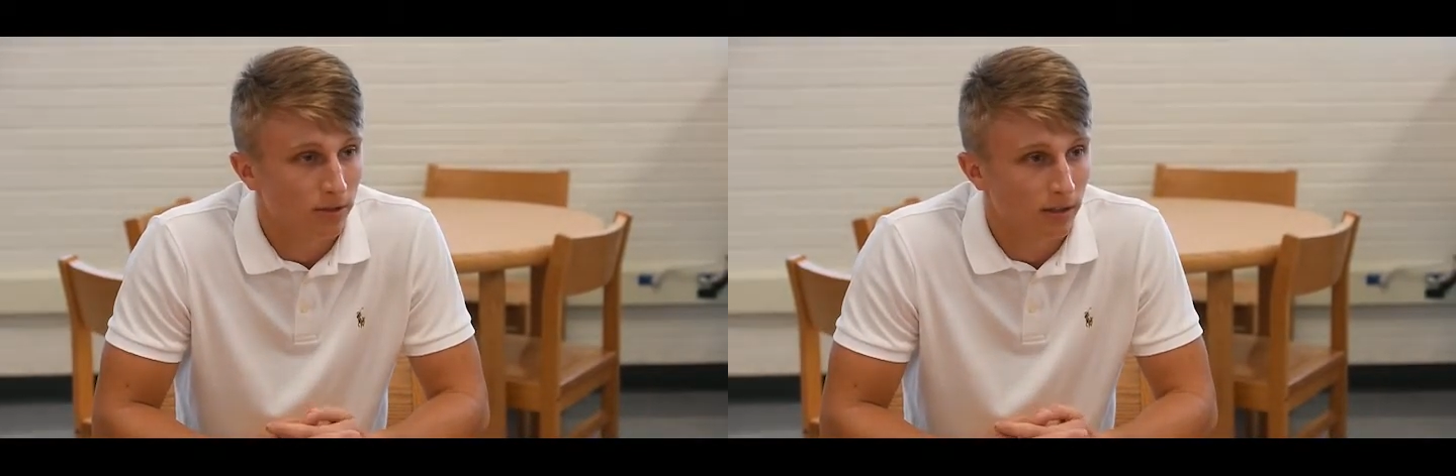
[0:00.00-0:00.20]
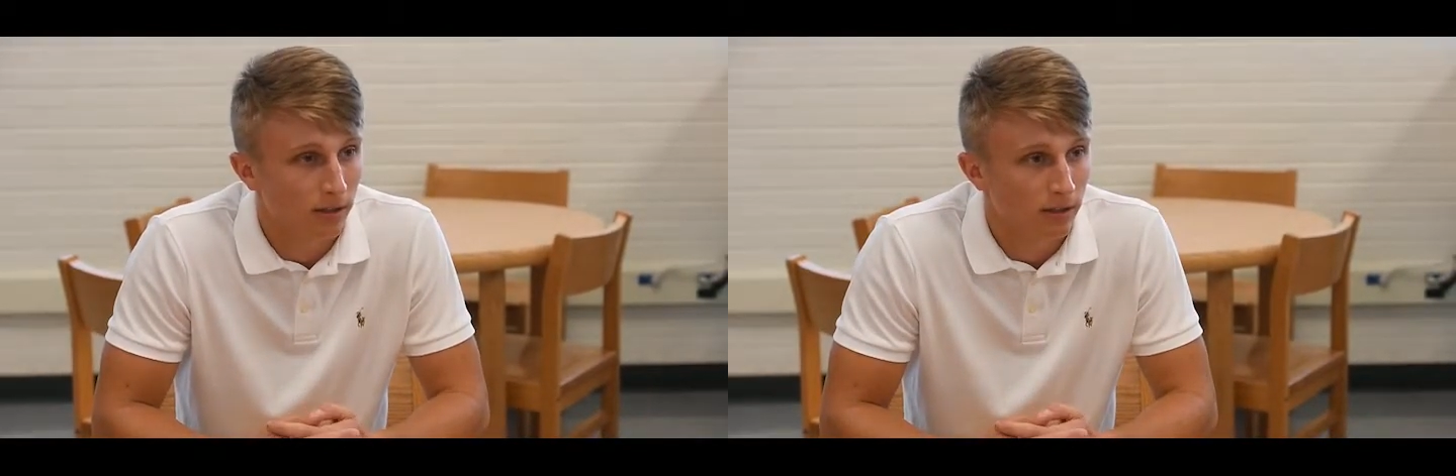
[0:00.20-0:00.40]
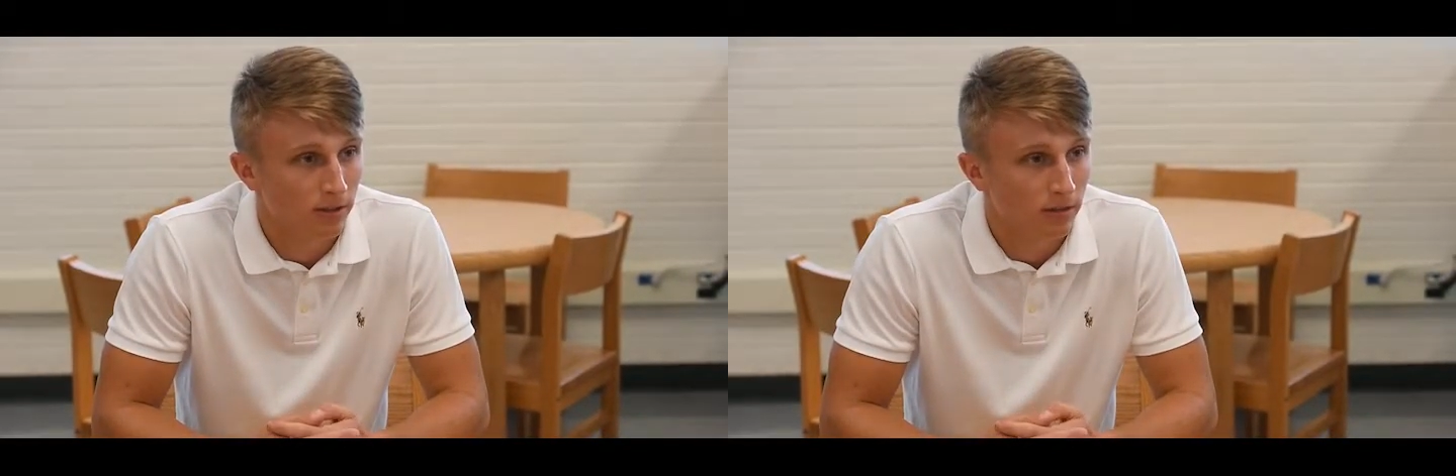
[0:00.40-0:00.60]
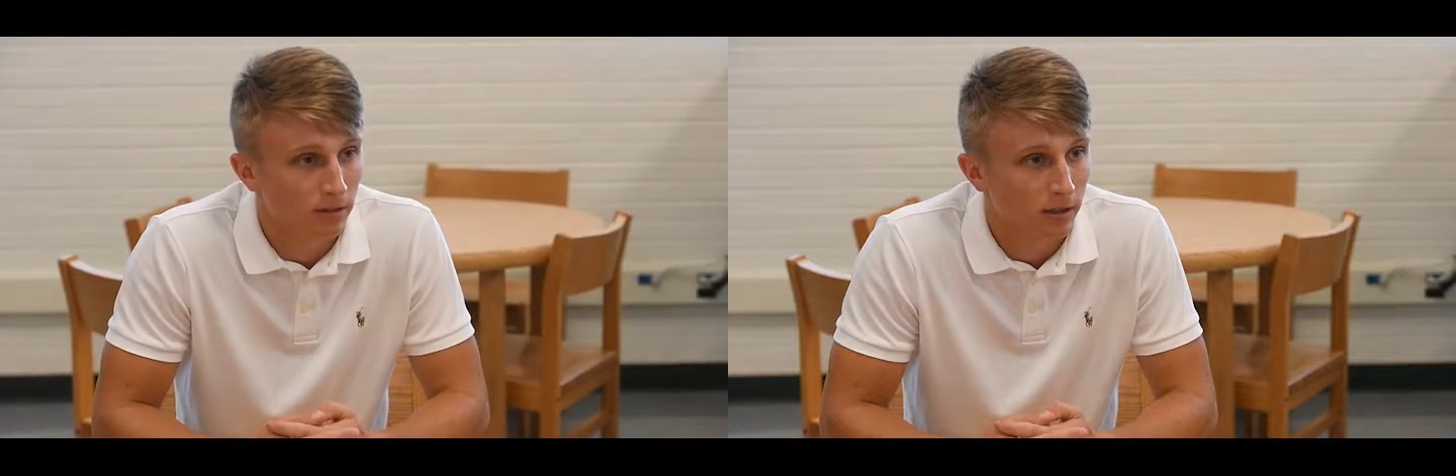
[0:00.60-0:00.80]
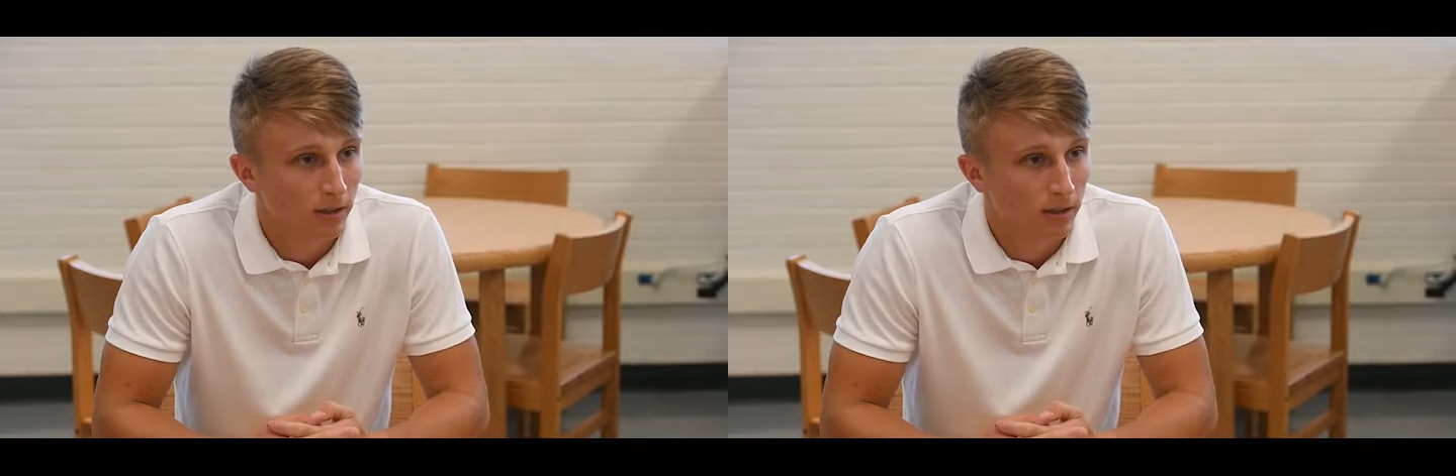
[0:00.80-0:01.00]
together.
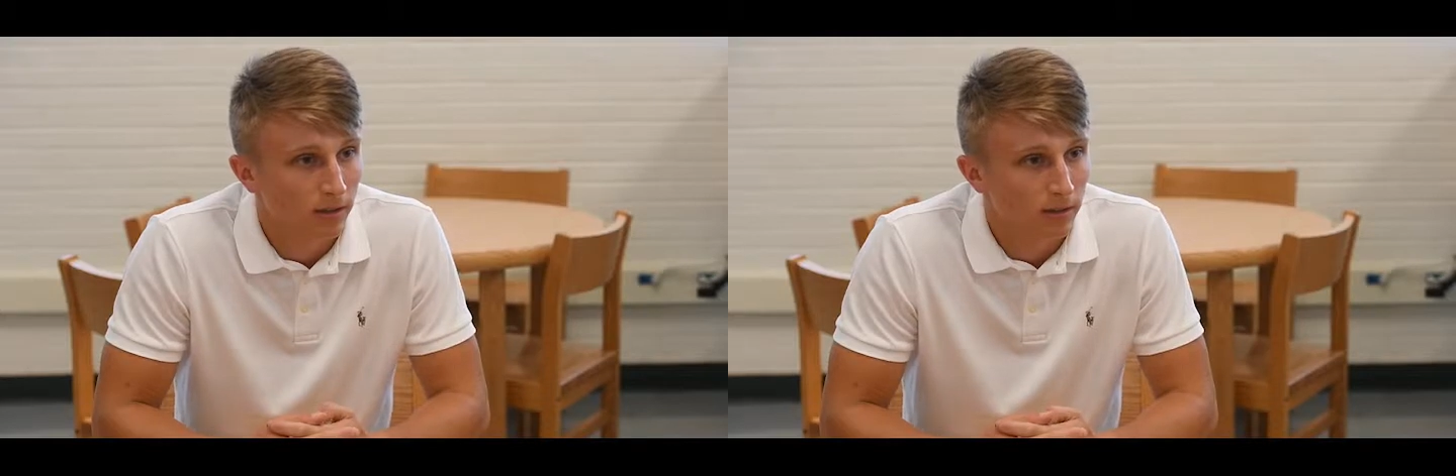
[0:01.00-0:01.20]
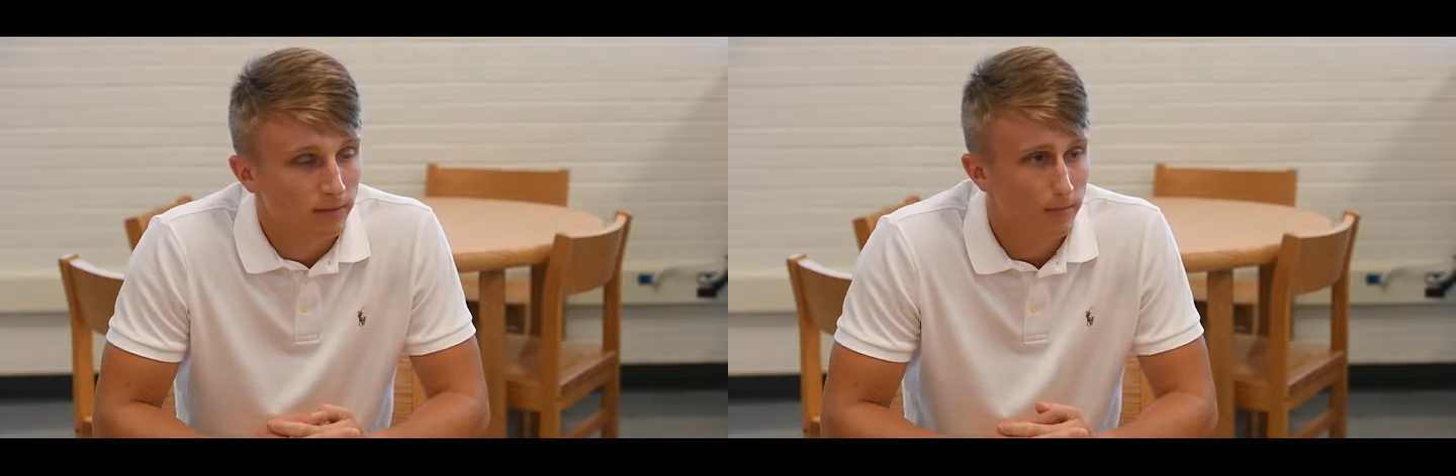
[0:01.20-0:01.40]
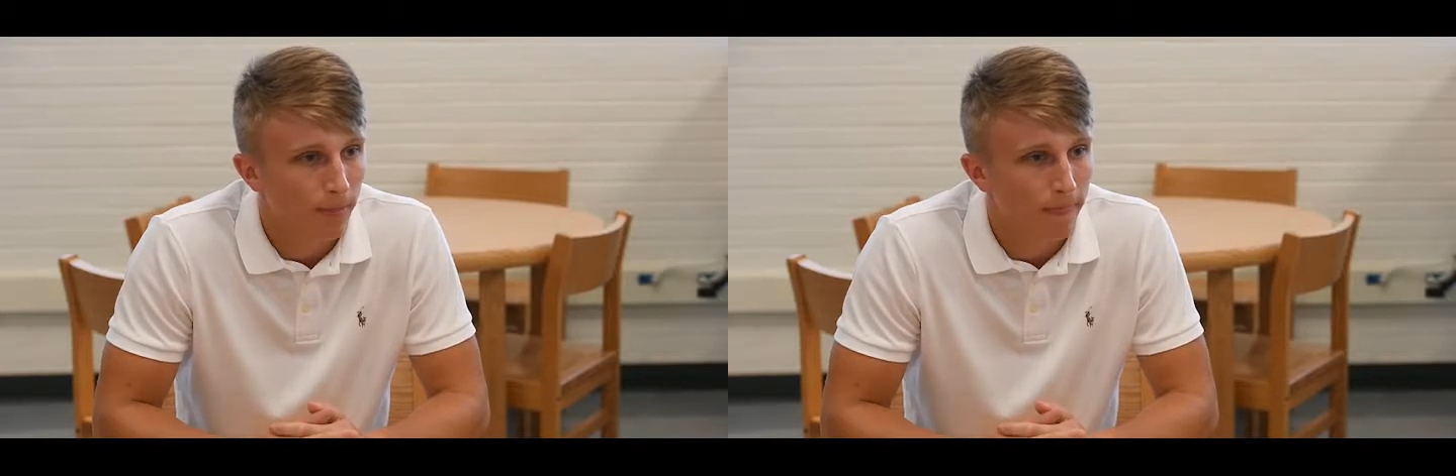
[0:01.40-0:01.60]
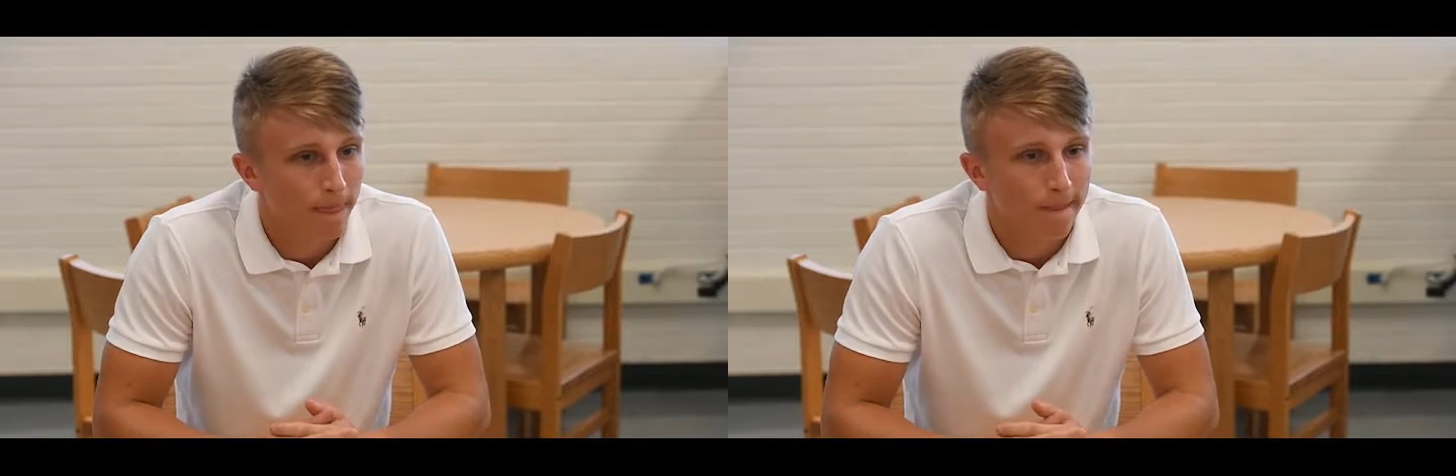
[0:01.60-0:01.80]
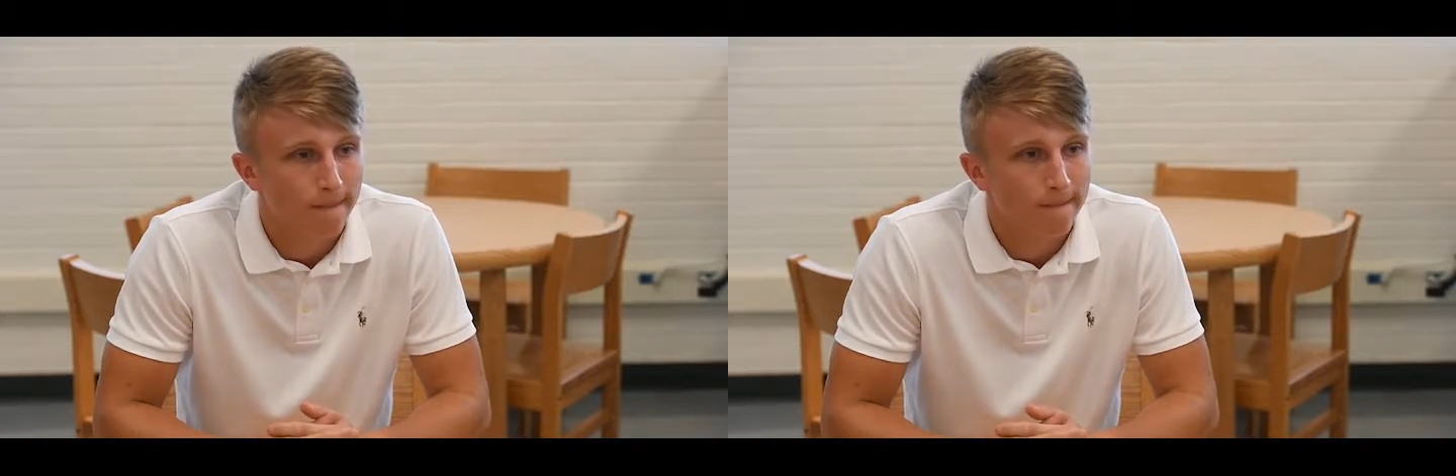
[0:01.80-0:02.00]
Your
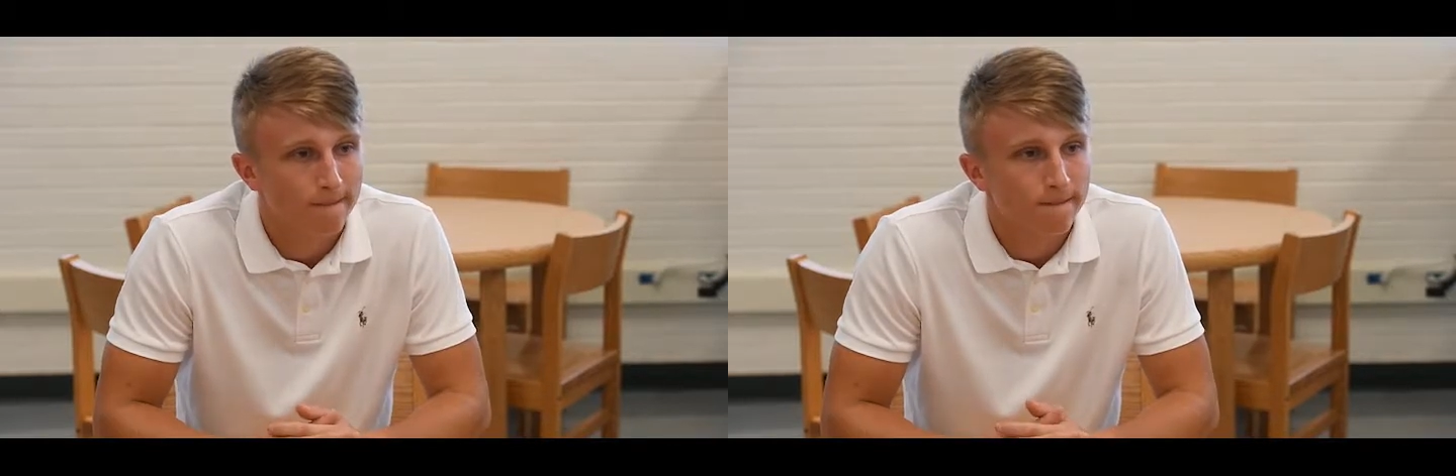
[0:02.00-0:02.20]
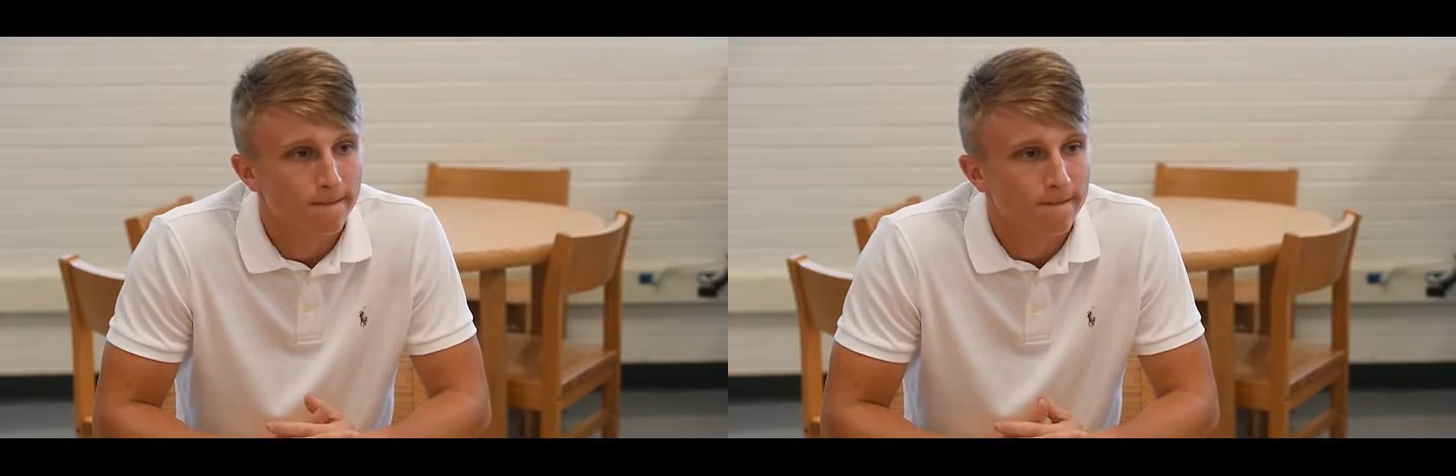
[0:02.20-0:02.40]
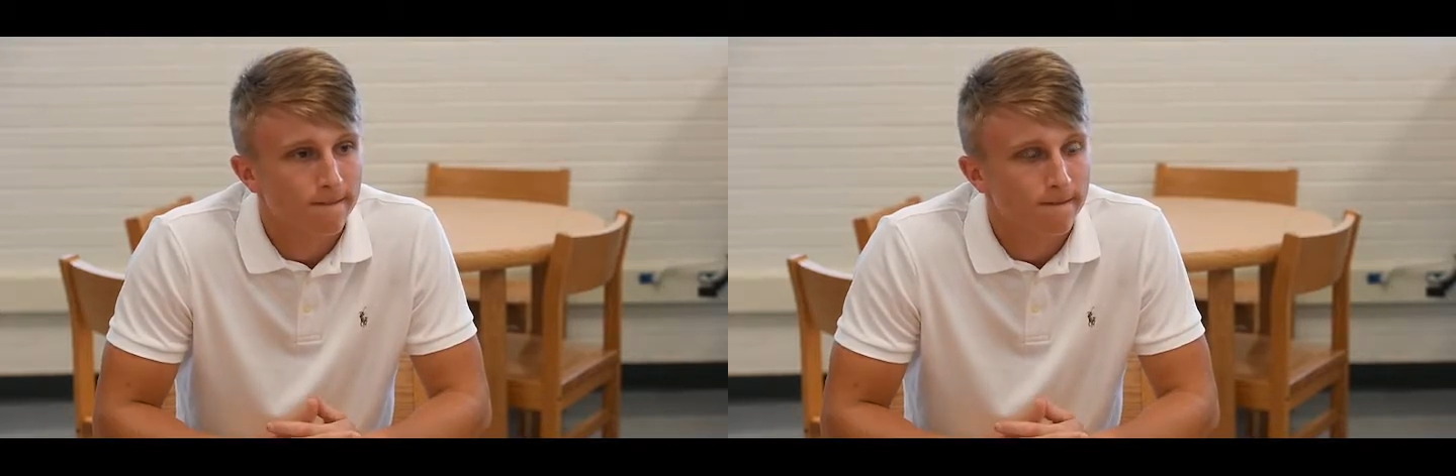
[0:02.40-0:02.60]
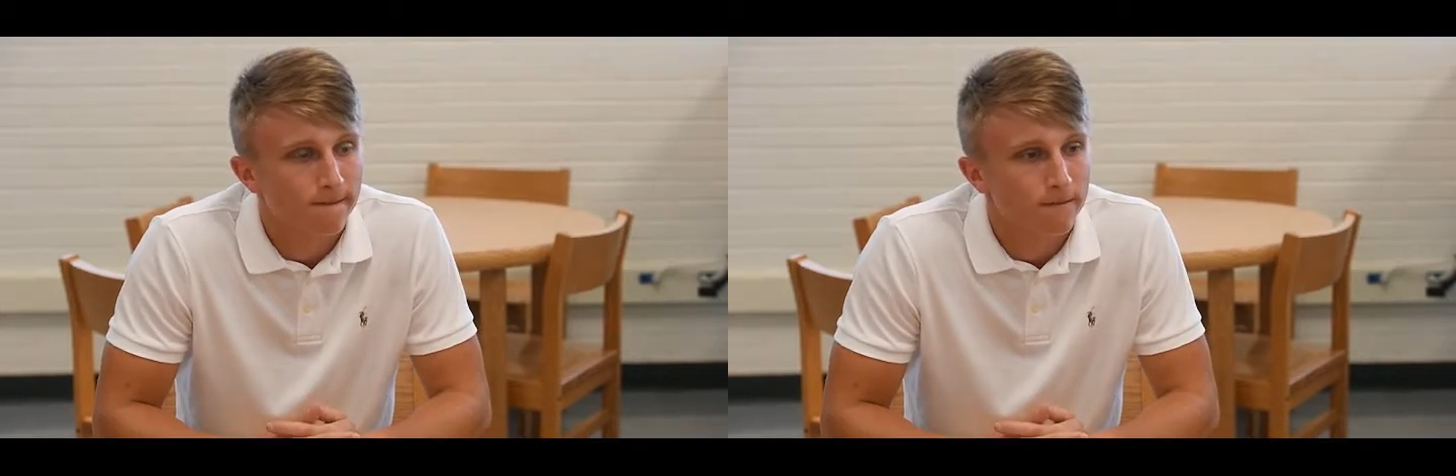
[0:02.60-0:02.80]
English teacher said you're